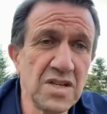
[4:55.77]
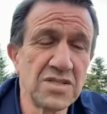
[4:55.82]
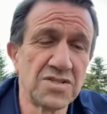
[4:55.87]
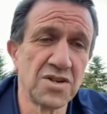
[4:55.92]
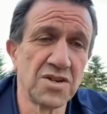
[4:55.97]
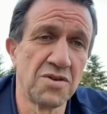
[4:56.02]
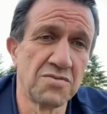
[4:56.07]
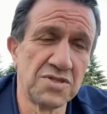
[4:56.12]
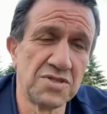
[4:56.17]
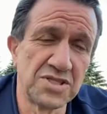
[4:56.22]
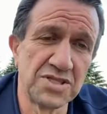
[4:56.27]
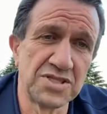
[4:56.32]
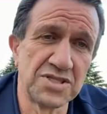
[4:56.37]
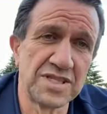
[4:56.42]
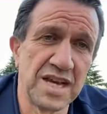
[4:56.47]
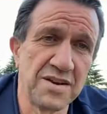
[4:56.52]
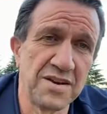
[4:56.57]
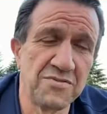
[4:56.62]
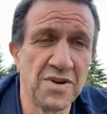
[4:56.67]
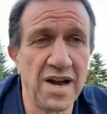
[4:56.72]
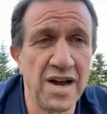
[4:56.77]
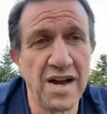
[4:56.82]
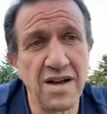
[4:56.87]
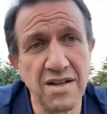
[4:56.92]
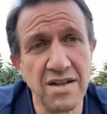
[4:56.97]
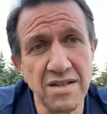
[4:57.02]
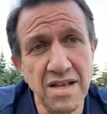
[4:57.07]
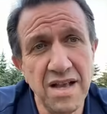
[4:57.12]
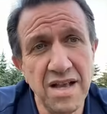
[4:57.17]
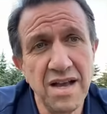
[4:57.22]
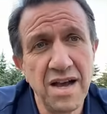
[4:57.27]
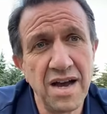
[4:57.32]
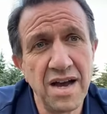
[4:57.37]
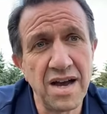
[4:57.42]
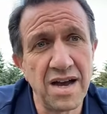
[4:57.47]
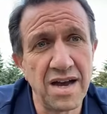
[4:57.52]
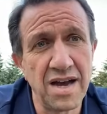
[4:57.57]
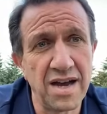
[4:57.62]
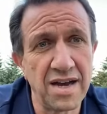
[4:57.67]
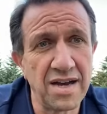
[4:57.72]
So would you say, well,
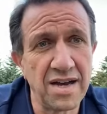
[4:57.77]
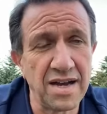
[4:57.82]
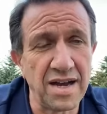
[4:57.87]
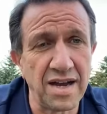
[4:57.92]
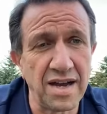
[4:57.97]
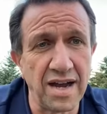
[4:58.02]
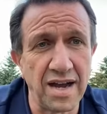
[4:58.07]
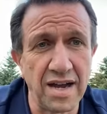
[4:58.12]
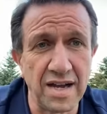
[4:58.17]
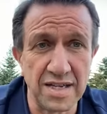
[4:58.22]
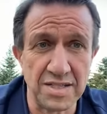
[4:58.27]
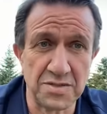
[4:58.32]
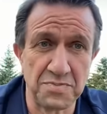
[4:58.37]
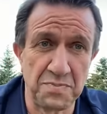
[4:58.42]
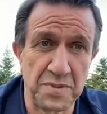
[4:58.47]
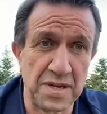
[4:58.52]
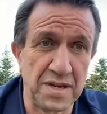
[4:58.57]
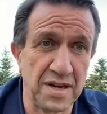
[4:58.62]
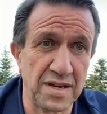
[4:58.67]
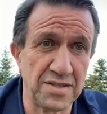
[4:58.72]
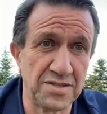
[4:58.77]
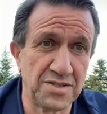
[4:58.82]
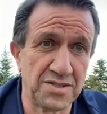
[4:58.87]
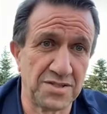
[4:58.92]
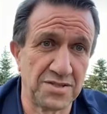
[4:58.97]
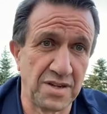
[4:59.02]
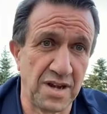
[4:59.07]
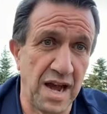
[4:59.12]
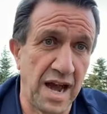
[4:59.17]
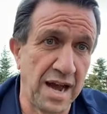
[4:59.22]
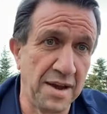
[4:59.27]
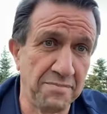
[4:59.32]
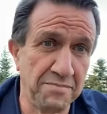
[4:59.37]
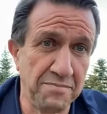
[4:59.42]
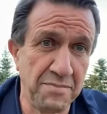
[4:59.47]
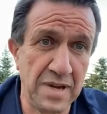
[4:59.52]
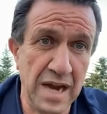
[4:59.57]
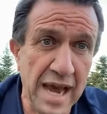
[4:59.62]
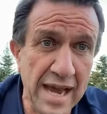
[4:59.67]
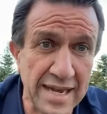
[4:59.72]
it's because
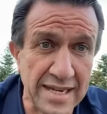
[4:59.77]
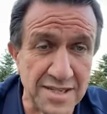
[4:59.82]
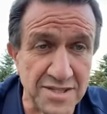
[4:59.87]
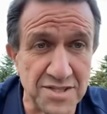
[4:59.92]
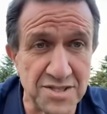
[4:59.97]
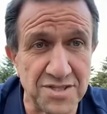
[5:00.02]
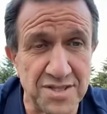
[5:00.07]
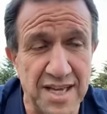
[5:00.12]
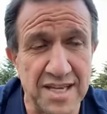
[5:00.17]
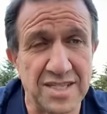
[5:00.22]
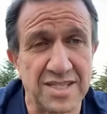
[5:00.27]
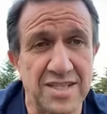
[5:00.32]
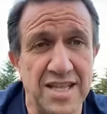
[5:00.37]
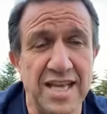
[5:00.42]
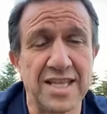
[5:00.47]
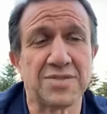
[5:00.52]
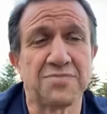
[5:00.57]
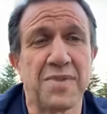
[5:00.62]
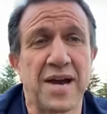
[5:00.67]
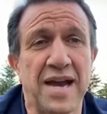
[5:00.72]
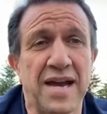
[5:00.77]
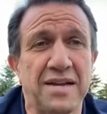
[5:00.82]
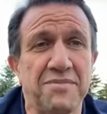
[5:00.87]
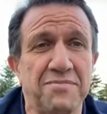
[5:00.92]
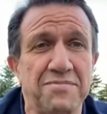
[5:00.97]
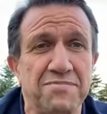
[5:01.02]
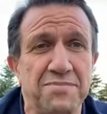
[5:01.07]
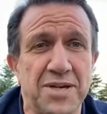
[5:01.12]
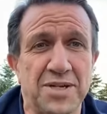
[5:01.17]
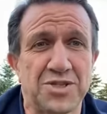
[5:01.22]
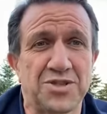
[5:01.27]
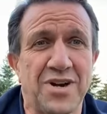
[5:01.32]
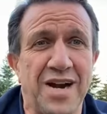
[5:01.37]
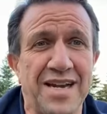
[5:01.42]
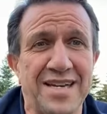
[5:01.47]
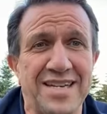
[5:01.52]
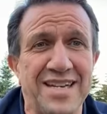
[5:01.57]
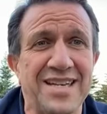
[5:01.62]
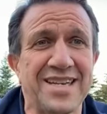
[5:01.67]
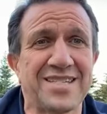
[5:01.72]
I'm nice. That's my picture
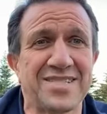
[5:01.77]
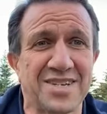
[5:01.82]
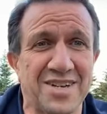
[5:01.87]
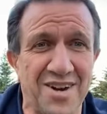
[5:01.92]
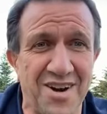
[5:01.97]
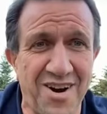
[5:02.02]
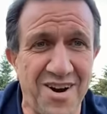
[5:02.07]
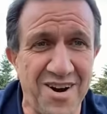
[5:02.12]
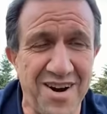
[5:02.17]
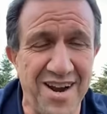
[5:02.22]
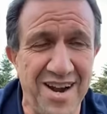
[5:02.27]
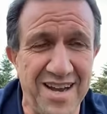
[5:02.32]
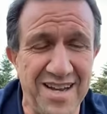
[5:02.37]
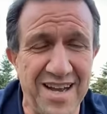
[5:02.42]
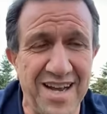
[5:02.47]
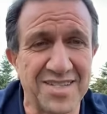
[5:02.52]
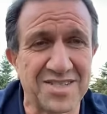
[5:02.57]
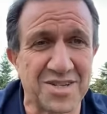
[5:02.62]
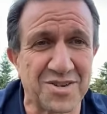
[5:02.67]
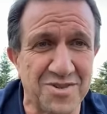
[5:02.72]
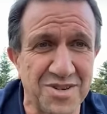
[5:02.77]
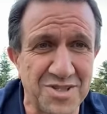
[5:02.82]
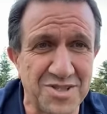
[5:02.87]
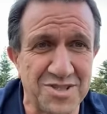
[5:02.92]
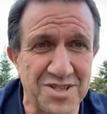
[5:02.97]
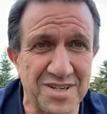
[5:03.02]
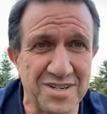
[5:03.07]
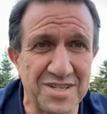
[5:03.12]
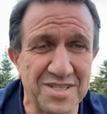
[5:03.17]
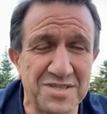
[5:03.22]
ID as a car, as a Christian.